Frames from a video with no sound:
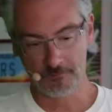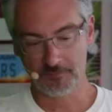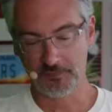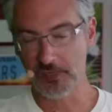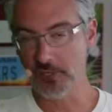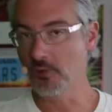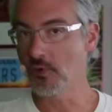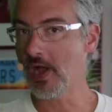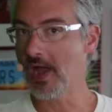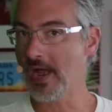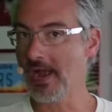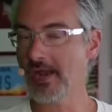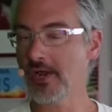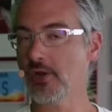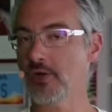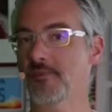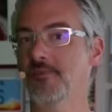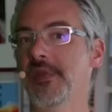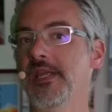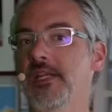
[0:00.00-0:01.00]
you
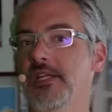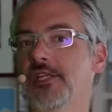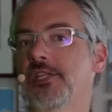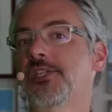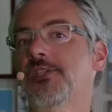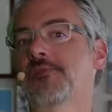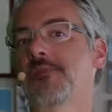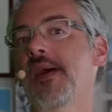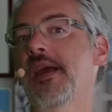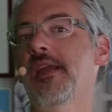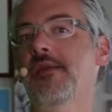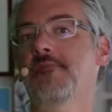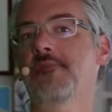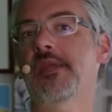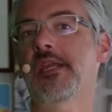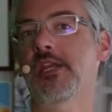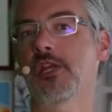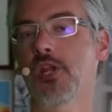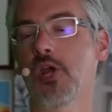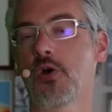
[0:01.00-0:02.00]
hired me despite
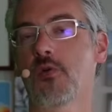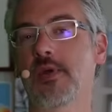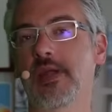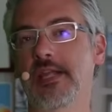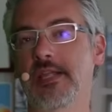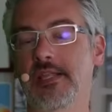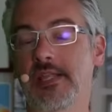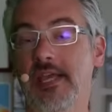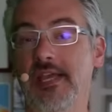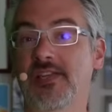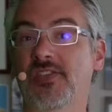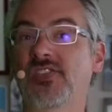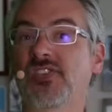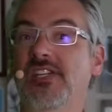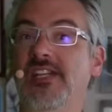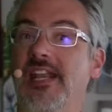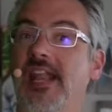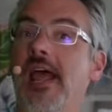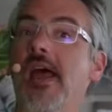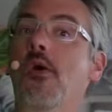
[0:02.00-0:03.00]
me knowing this.
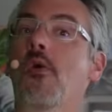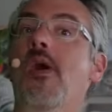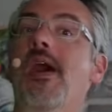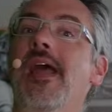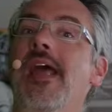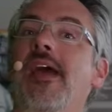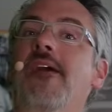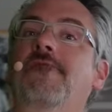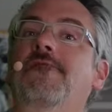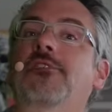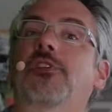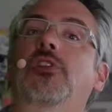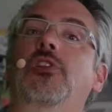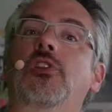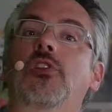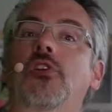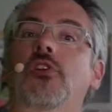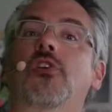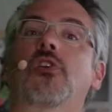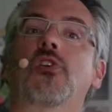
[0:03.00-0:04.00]
Now I have to
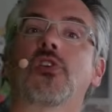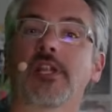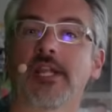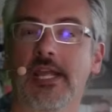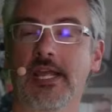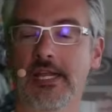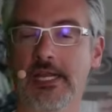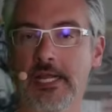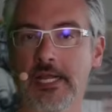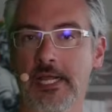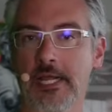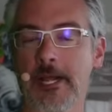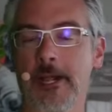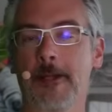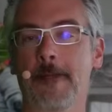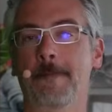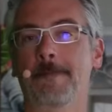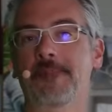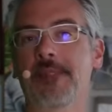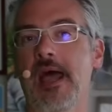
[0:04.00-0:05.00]
learn it.
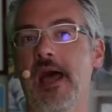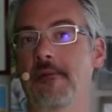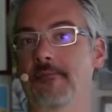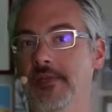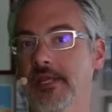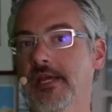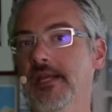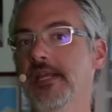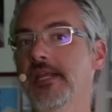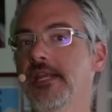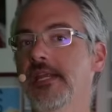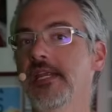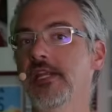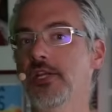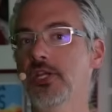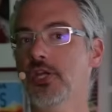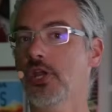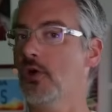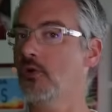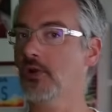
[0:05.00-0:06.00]
I'm going to need
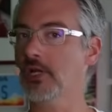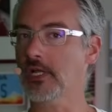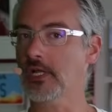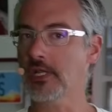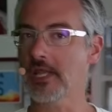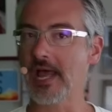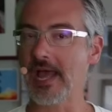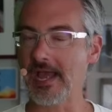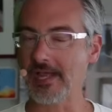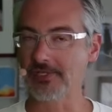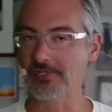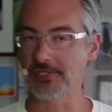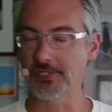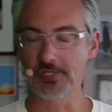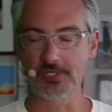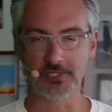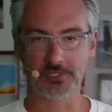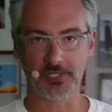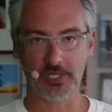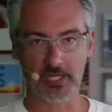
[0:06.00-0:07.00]
to go to
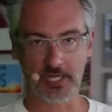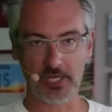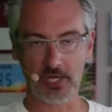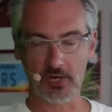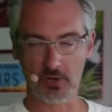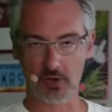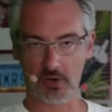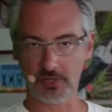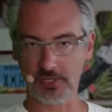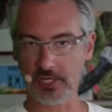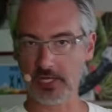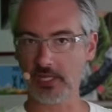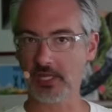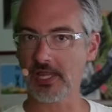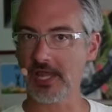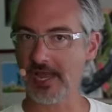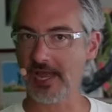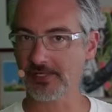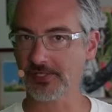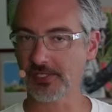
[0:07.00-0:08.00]
classes. Here are the
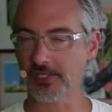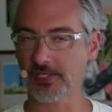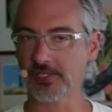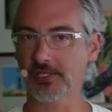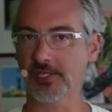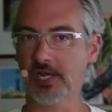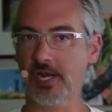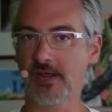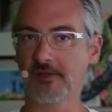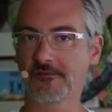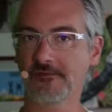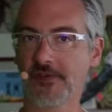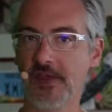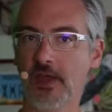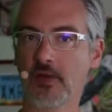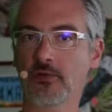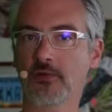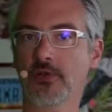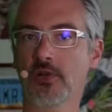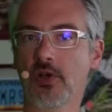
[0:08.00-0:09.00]
classes that I
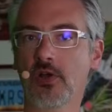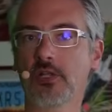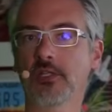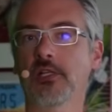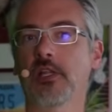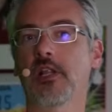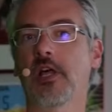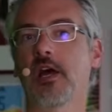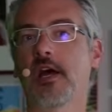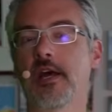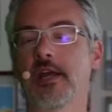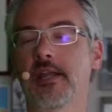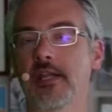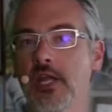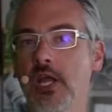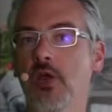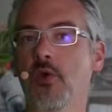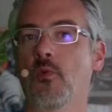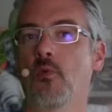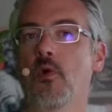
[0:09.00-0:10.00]
found online.
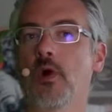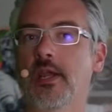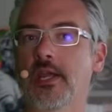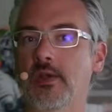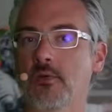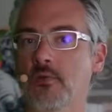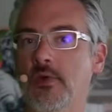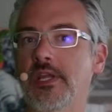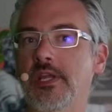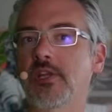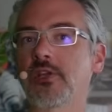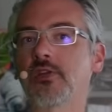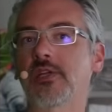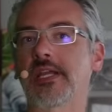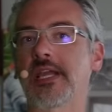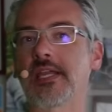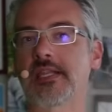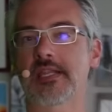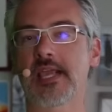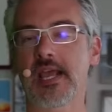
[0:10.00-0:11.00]
What can we do to
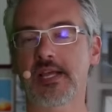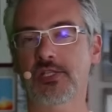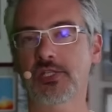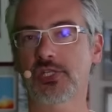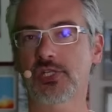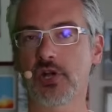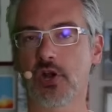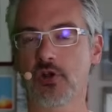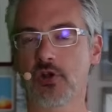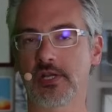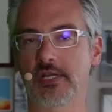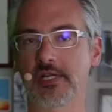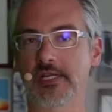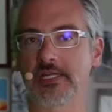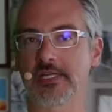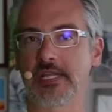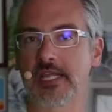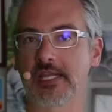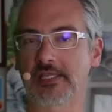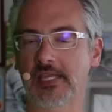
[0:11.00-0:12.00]
get that started
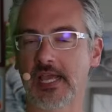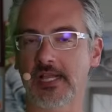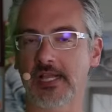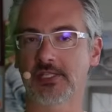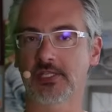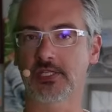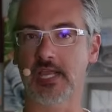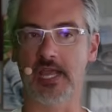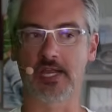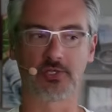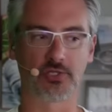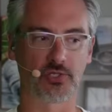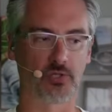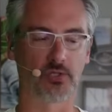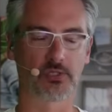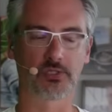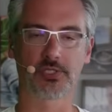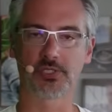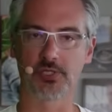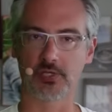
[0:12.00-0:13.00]
and get that
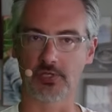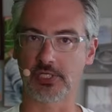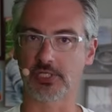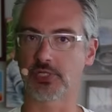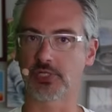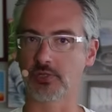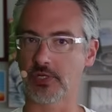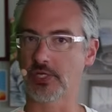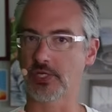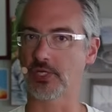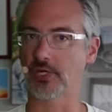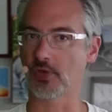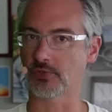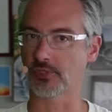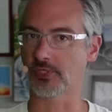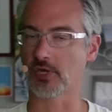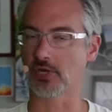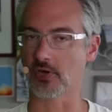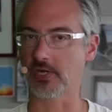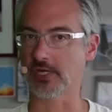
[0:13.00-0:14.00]
scheduled so that you can go
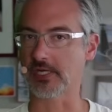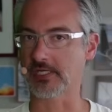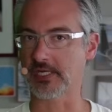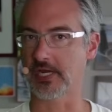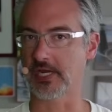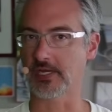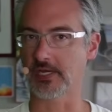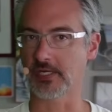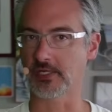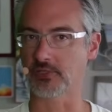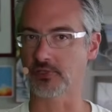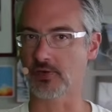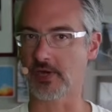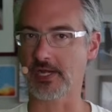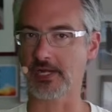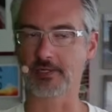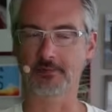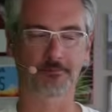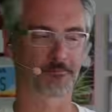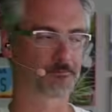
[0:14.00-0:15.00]
start attending training?